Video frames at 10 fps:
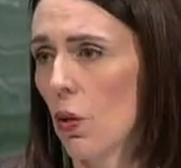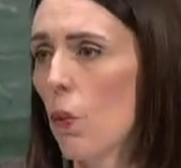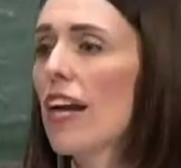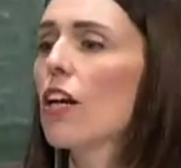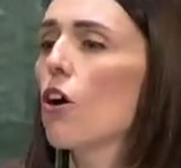
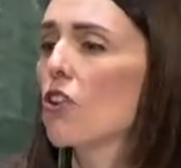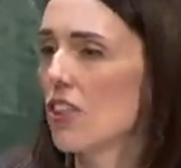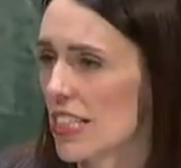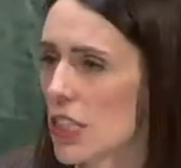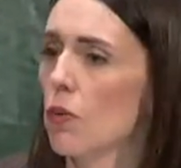We know
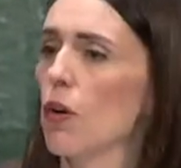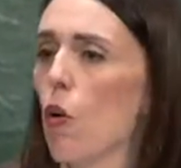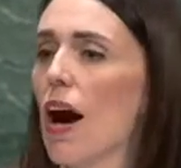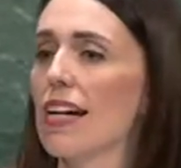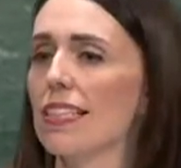this
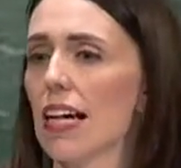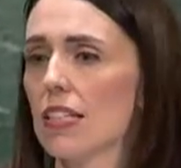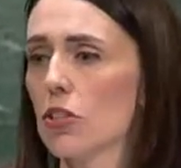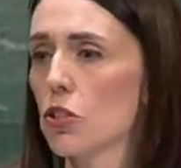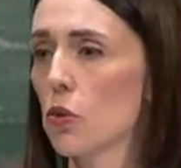requires
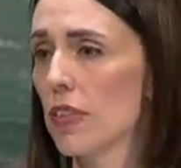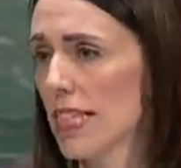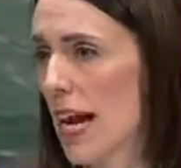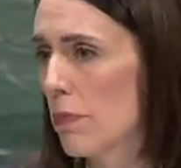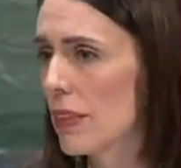us to
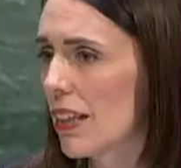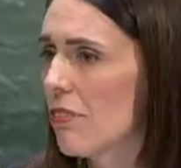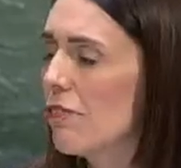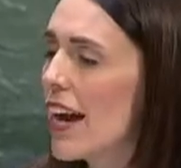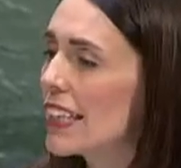adapt.
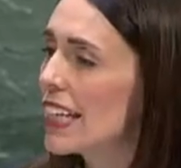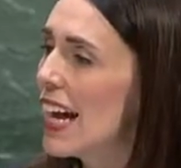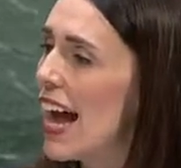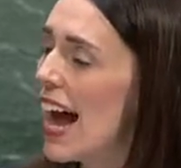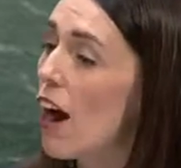In fact,
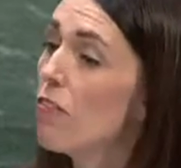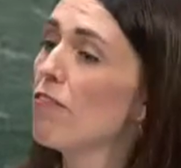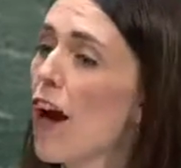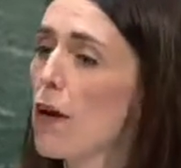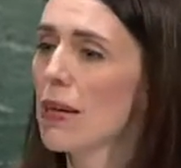our
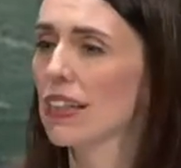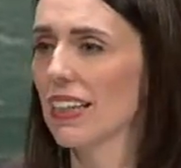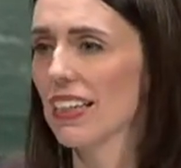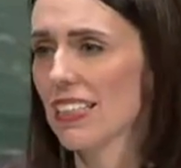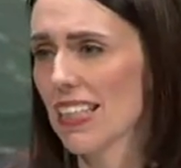farming
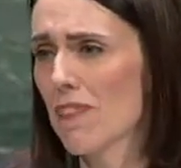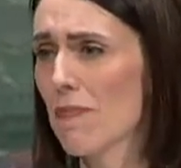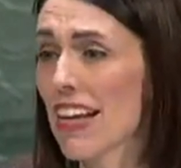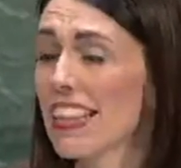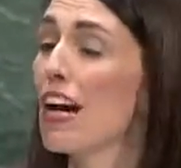leaders have
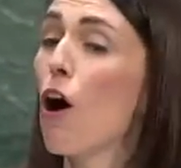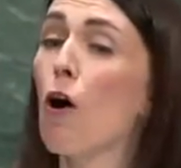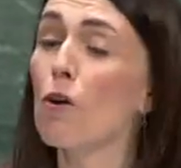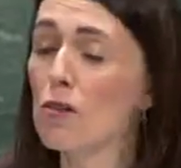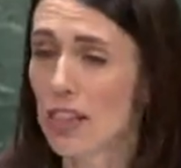made their
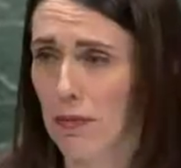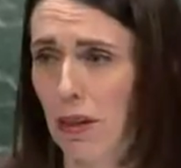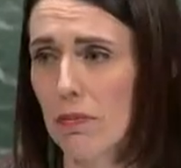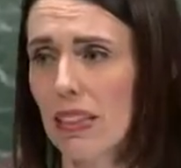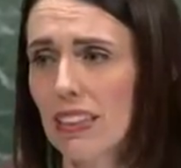own
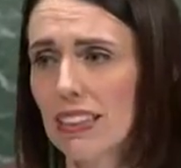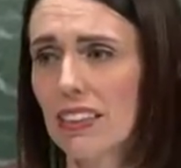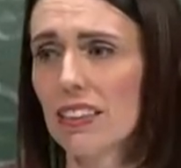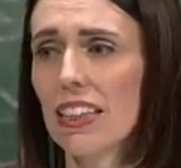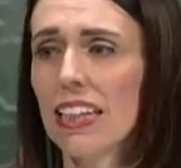commitment
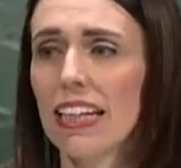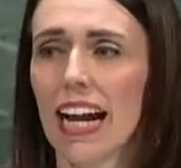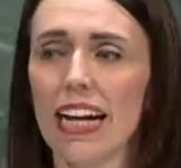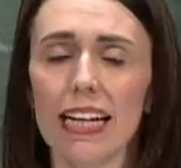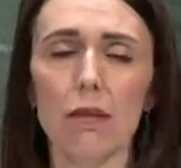to
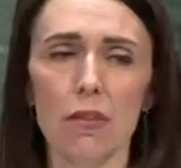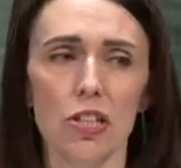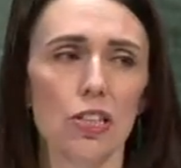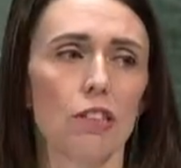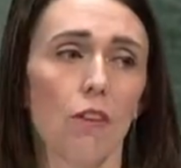cutting
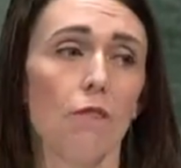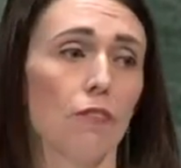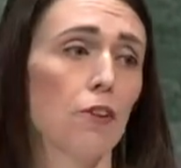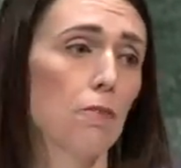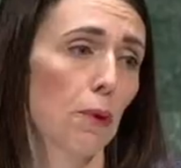emissions from
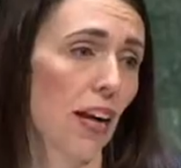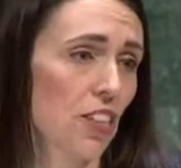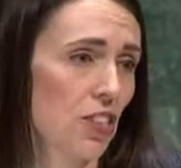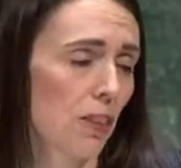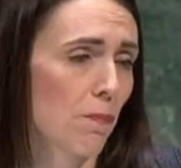food
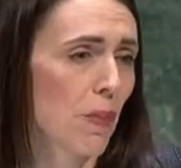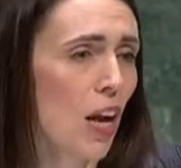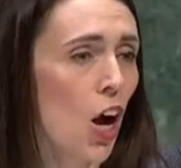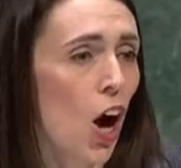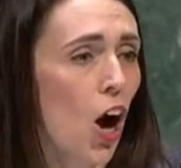production.
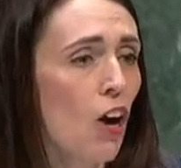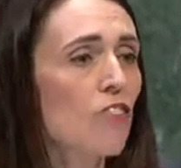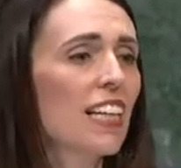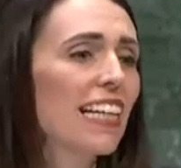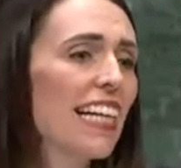
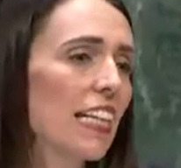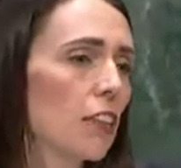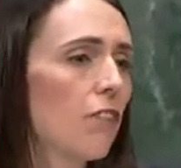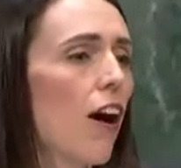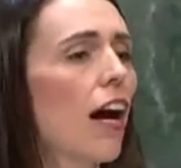Over the
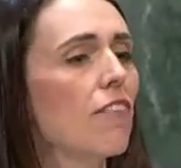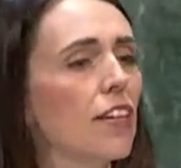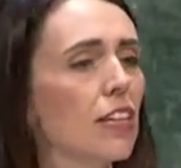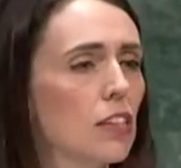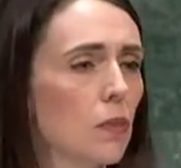next 5
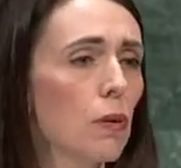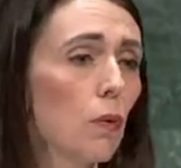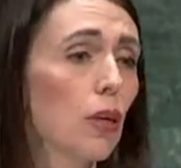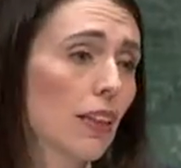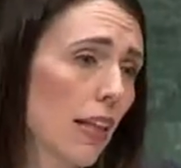years, we
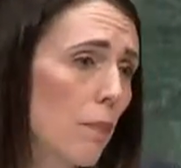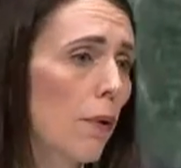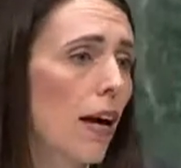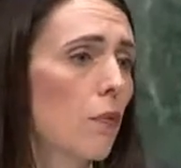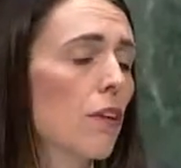will
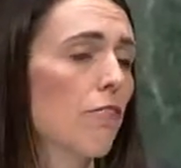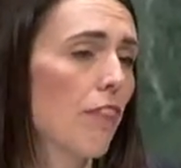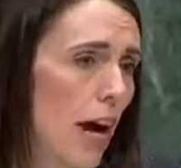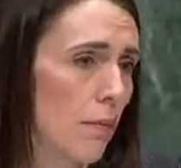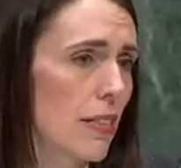collaborate with
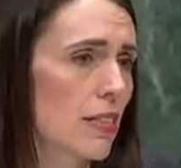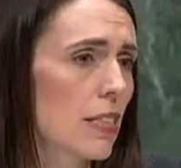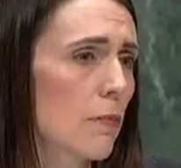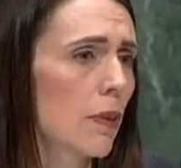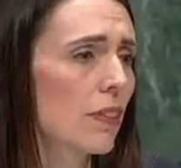farmers
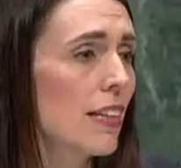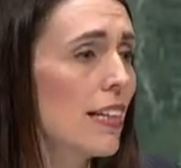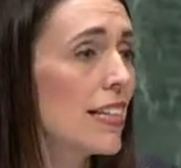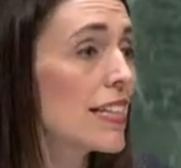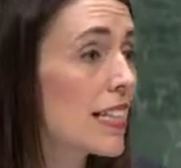to build
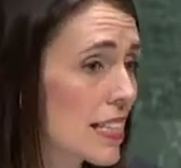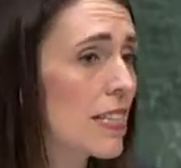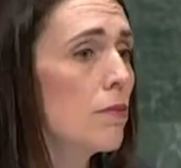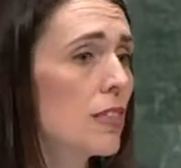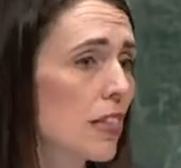
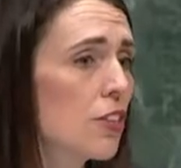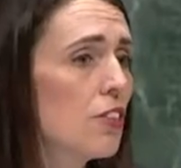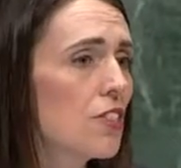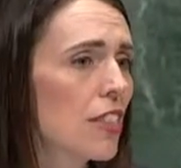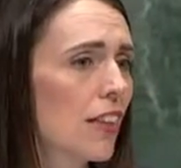systems in
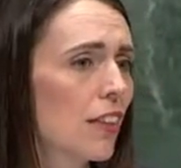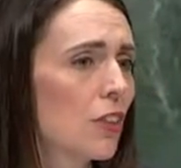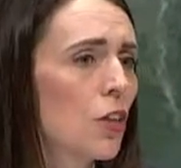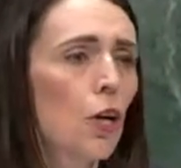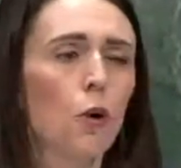New
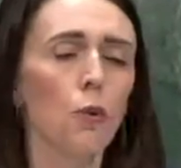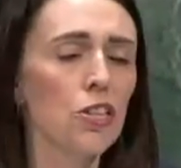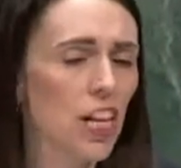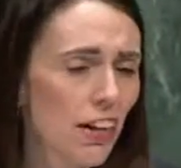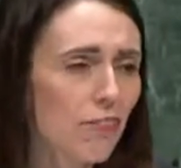Zealand
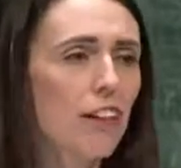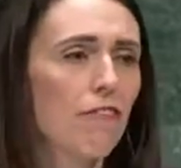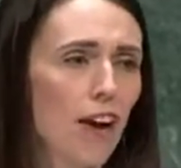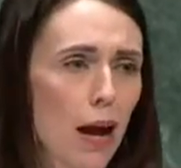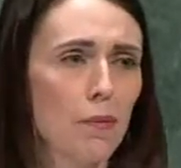which every
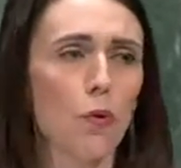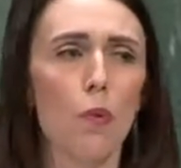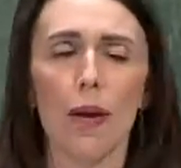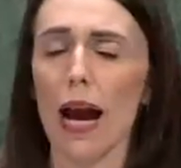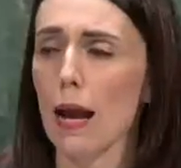farmer
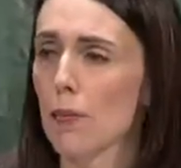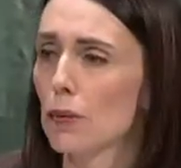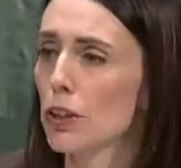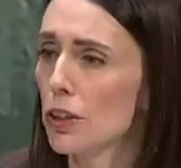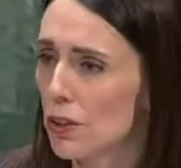will be
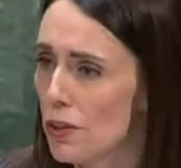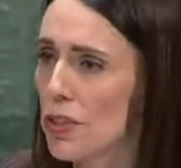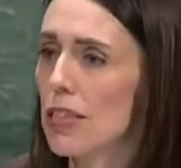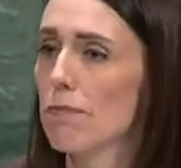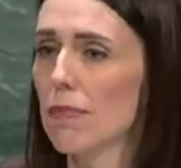able to
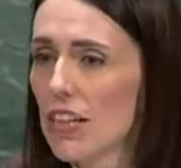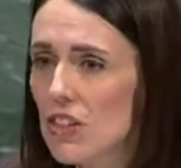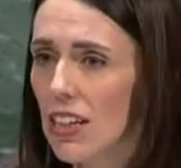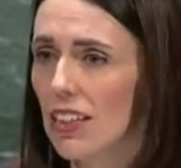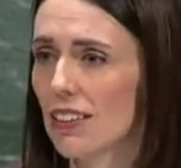use to
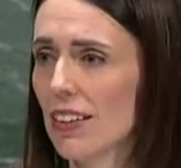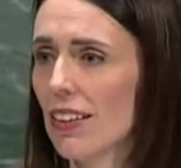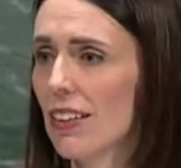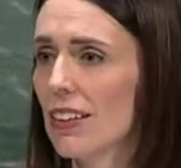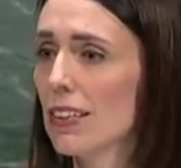measure,
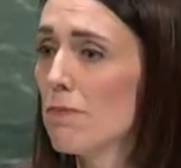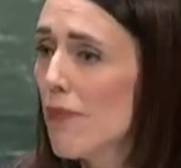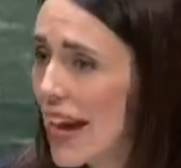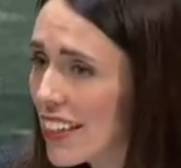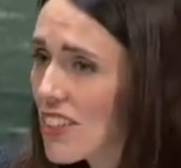to
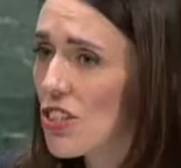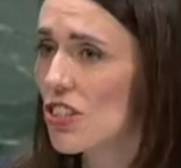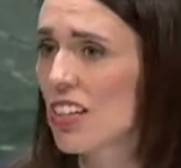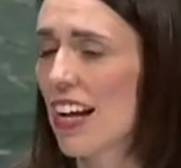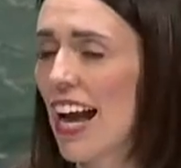
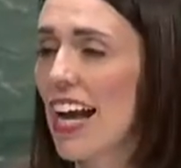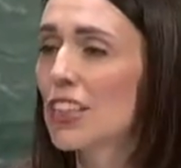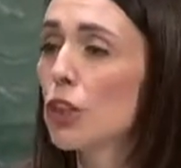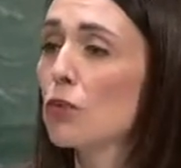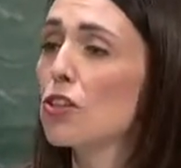manage,
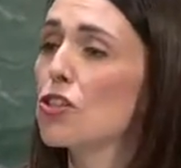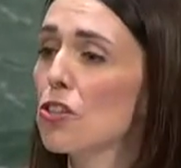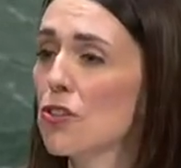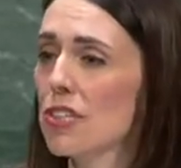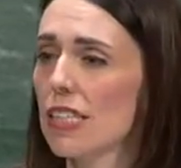and to
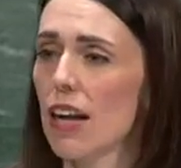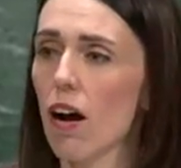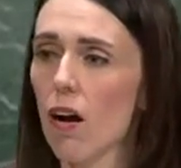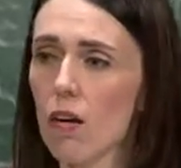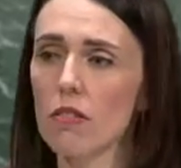reduce
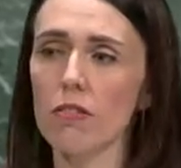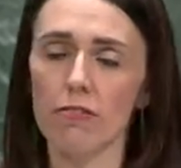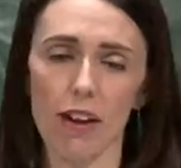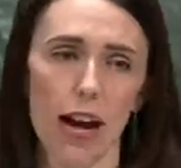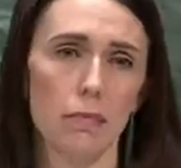their own
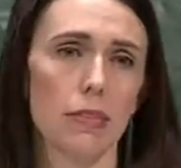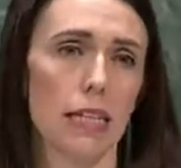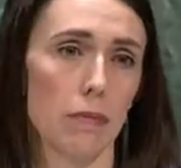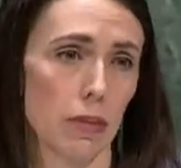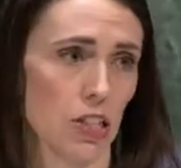farm's
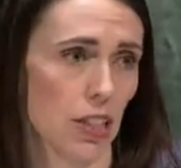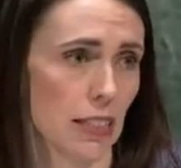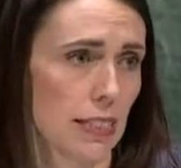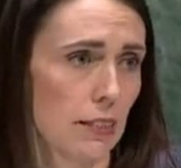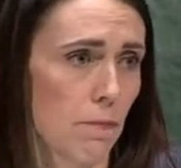
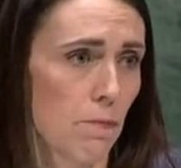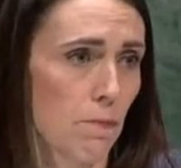emissions.